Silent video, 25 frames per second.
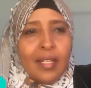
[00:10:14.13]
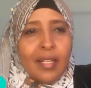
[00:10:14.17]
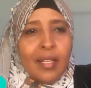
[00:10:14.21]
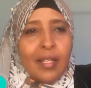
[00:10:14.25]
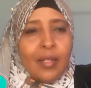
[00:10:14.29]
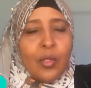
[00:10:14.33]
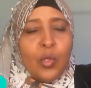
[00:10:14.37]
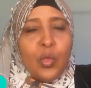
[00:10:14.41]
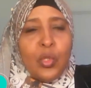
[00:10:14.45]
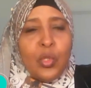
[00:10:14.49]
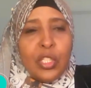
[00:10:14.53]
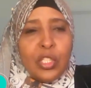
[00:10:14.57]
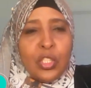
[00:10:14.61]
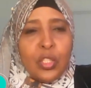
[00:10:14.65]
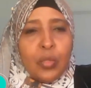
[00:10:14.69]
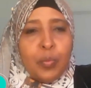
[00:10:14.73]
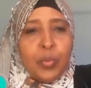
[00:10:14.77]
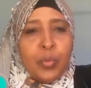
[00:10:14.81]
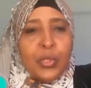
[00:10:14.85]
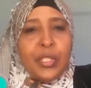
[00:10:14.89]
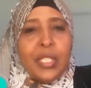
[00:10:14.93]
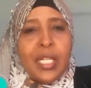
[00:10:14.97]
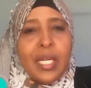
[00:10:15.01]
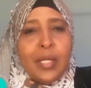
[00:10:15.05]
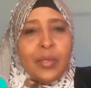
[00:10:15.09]
You need to
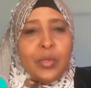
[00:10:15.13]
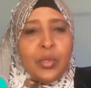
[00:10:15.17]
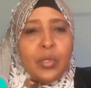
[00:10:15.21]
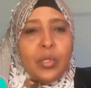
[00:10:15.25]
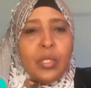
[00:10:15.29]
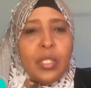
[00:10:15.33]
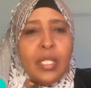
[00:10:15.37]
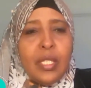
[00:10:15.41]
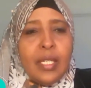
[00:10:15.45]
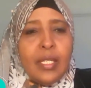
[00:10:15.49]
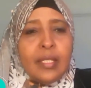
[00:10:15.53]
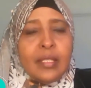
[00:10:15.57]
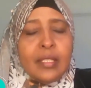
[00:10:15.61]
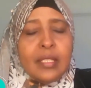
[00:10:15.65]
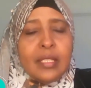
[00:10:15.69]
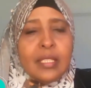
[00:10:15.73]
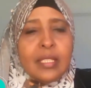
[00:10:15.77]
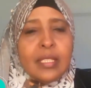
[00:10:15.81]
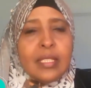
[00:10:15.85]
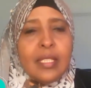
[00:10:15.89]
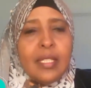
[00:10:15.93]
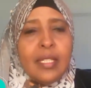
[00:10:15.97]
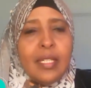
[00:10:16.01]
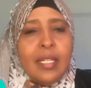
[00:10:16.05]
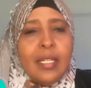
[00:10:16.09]
put down your
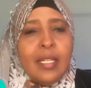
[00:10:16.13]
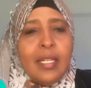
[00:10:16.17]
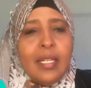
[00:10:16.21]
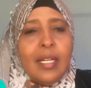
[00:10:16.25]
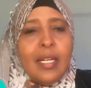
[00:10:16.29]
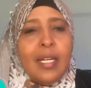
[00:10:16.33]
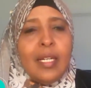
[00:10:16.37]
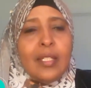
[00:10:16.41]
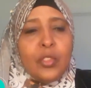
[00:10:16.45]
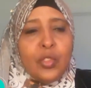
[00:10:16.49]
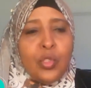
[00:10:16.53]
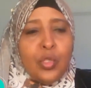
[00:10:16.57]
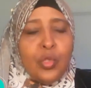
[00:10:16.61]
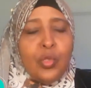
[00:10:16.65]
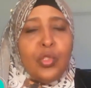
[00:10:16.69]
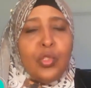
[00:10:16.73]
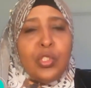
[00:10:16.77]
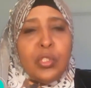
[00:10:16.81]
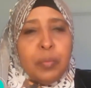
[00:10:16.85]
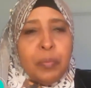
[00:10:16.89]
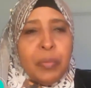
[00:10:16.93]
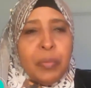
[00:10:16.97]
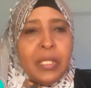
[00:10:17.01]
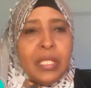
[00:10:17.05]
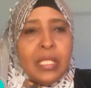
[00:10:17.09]
guns and
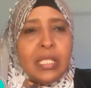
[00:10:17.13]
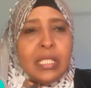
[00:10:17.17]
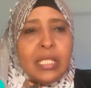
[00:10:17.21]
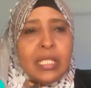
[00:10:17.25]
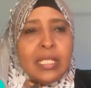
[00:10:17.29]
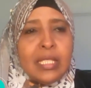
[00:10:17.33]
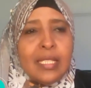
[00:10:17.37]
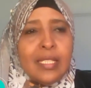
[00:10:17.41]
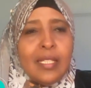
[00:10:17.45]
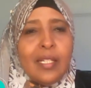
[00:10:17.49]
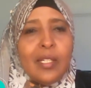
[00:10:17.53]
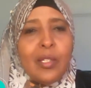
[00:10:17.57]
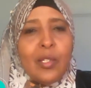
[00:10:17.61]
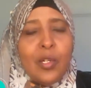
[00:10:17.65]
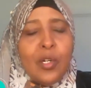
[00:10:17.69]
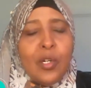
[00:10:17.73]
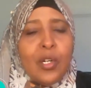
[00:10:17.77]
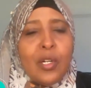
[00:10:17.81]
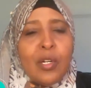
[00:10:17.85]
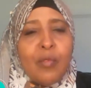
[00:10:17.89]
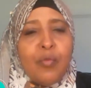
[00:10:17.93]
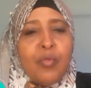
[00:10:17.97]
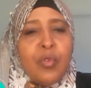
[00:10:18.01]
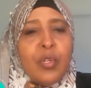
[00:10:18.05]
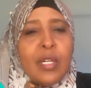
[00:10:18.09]
choose peace in
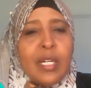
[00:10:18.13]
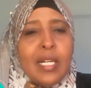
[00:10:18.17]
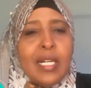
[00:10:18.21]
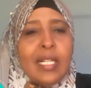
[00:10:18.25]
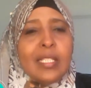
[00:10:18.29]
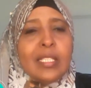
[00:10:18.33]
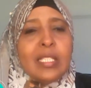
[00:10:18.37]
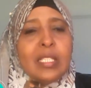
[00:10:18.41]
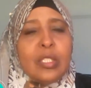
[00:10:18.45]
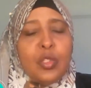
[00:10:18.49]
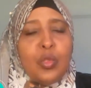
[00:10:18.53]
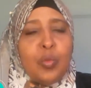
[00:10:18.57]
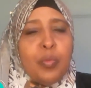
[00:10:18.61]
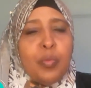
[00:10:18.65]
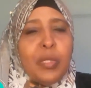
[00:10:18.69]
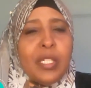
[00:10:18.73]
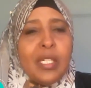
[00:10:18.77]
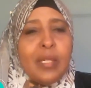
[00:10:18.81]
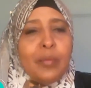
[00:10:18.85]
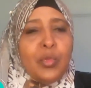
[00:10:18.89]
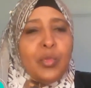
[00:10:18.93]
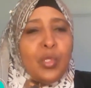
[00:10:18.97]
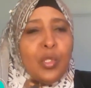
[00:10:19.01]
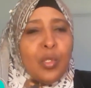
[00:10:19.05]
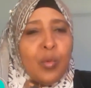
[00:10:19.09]
order for us to
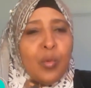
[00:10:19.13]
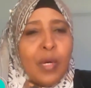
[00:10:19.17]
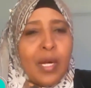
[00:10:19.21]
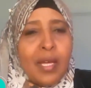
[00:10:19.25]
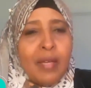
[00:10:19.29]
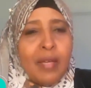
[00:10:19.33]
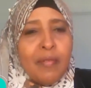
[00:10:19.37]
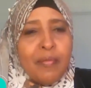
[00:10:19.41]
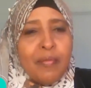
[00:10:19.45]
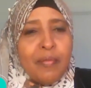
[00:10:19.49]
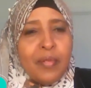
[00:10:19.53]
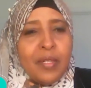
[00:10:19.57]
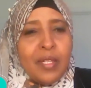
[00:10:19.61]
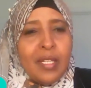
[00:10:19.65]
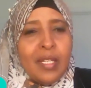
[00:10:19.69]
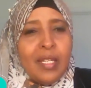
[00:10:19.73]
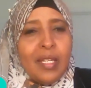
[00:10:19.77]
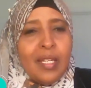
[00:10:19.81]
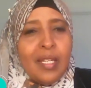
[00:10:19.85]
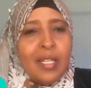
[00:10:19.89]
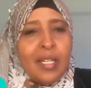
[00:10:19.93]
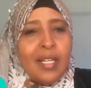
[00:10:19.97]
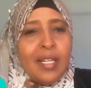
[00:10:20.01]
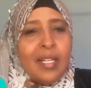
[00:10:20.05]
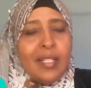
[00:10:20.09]
become your wife
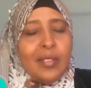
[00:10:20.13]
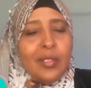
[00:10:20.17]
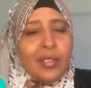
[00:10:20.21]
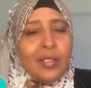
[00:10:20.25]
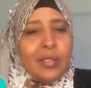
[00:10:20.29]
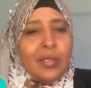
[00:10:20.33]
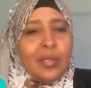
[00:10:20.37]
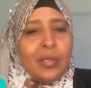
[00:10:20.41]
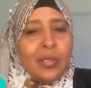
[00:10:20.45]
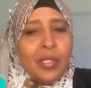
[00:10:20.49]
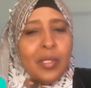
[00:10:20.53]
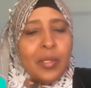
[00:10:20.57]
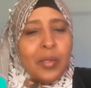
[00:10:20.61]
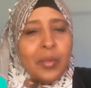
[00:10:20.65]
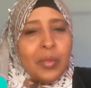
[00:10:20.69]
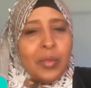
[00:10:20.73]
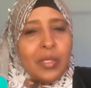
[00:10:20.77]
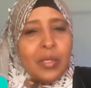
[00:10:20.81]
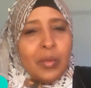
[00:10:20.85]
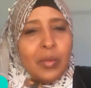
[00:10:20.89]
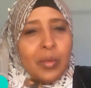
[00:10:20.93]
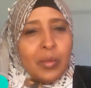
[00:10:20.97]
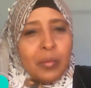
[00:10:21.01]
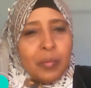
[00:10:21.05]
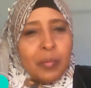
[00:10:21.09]
and, you know,
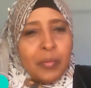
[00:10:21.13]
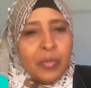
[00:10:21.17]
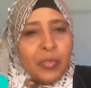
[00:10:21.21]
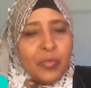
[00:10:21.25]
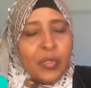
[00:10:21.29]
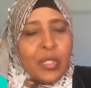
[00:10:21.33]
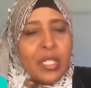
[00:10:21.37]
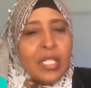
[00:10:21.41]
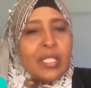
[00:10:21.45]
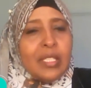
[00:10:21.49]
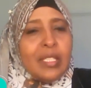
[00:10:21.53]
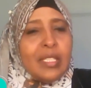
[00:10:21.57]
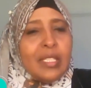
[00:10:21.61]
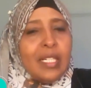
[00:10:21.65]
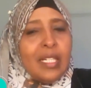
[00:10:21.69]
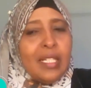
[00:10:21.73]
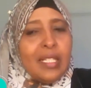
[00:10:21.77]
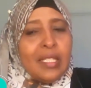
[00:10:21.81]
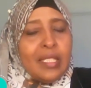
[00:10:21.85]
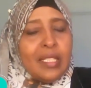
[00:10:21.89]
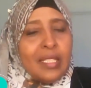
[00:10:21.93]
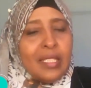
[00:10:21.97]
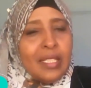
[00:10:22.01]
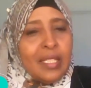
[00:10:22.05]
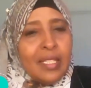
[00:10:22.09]
your friend
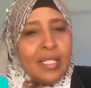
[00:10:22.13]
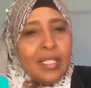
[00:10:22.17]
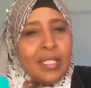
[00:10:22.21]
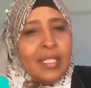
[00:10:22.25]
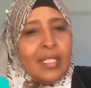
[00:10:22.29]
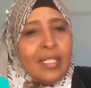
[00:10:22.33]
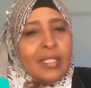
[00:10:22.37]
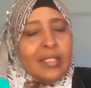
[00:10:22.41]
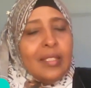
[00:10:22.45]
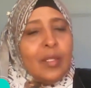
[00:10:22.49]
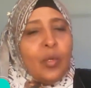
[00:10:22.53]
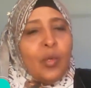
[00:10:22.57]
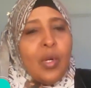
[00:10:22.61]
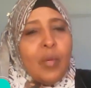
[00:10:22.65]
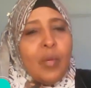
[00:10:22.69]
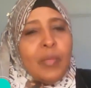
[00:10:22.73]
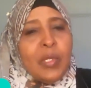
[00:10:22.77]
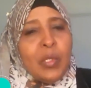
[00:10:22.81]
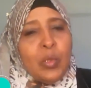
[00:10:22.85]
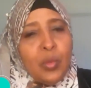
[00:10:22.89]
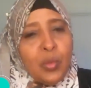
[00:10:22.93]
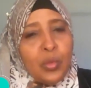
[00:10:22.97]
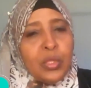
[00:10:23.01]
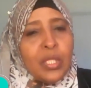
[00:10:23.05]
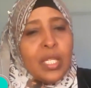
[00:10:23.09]
and the
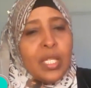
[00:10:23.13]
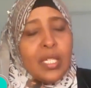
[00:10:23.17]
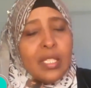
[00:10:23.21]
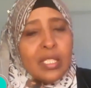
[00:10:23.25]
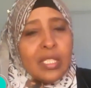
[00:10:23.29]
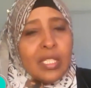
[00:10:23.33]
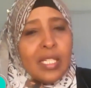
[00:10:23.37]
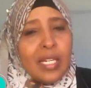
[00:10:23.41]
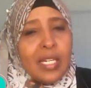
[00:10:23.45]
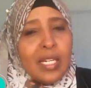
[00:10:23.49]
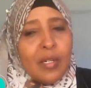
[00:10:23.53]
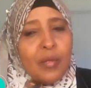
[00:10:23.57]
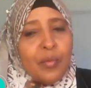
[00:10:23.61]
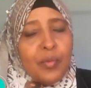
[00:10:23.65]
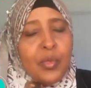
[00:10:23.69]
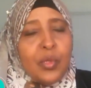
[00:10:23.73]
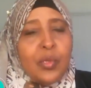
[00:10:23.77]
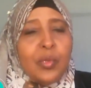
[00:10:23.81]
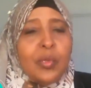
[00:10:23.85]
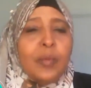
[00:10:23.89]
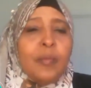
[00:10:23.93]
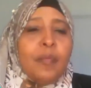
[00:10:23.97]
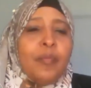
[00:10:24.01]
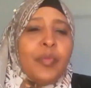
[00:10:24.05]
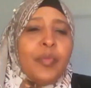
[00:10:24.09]
woman who takes care of
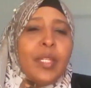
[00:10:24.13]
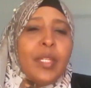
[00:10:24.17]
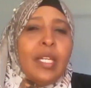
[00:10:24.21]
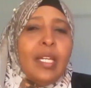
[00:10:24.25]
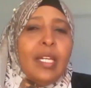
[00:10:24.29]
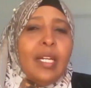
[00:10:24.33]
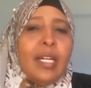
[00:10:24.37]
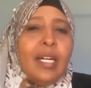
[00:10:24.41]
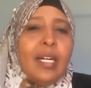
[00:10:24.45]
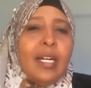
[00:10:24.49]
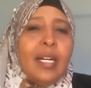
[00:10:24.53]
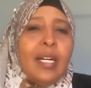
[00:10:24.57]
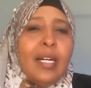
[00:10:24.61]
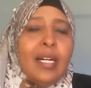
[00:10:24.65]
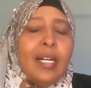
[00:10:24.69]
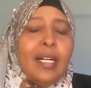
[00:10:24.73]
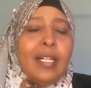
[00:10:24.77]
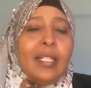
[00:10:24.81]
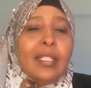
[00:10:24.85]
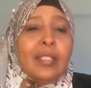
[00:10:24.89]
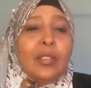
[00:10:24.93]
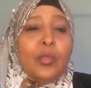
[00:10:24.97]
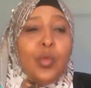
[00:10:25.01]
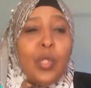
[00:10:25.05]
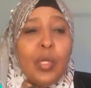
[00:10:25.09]
you.
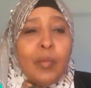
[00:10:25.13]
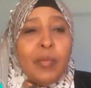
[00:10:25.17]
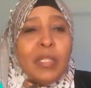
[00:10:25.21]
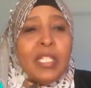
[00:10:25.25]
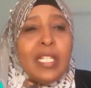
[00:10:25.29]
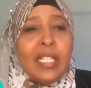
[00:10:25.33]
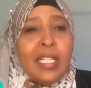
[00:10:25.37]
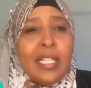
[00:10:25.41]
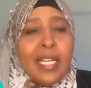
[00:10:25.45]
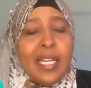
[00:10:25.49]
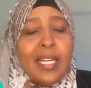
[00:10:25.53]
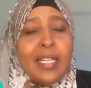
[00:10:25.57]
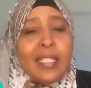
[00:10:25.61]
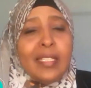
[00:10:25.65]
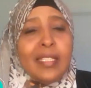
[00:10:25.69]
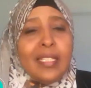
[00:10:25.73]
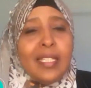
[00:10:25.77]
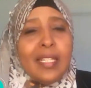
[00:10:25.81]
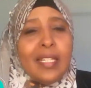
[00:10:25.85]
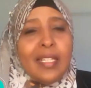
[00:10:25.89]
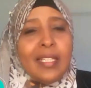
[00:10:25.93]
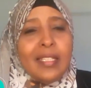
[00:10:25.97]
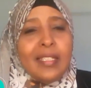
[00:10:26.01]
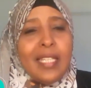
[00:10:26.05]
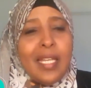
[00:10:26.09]
Women in
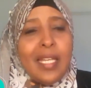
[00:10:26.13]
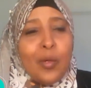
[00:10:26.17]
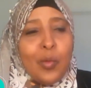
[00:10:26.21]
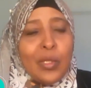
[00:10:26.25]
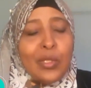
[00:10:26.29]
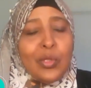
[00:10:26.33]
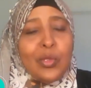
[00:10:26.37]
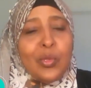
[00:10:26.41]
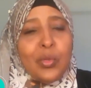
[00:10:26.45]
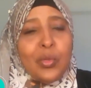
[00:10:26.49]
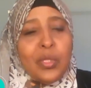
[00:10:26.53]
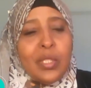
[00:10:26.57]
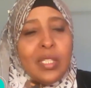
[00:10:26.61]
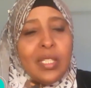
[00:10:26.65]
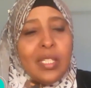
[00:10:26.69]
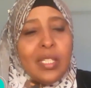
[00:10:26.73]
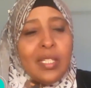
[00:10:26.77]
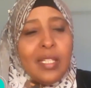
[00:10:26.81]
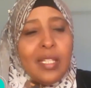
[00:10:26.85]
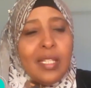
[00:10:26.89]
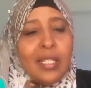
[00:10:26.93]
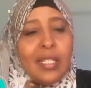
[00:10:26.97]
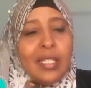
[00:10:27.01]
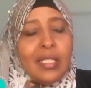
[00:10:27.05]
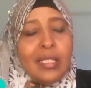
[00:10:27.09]
Kenya, they went
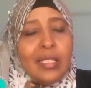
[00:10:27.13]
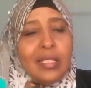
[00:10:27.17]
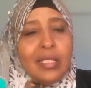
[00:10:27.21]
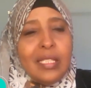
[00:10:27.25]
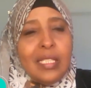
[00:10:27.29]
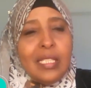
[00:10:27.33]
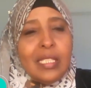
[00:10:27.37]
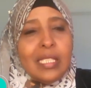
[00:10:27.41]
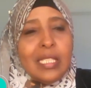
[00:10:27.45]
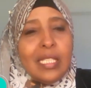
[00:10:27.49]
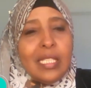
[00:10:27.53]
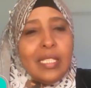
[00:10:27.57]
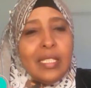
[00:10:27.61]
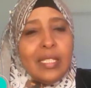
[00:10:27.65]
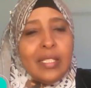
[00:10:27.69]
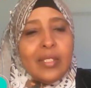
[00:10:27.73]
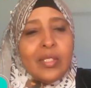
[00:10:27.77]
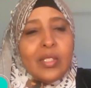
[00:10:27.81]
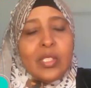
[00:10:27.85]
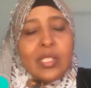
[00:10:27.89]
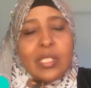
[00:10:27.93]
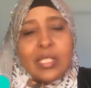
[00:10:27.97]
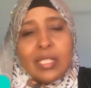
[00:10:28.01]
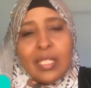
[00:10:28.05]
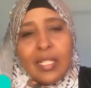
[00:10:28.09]
to these
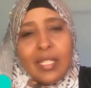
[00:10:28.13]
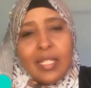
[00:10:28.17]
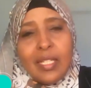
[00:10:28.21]
leaders'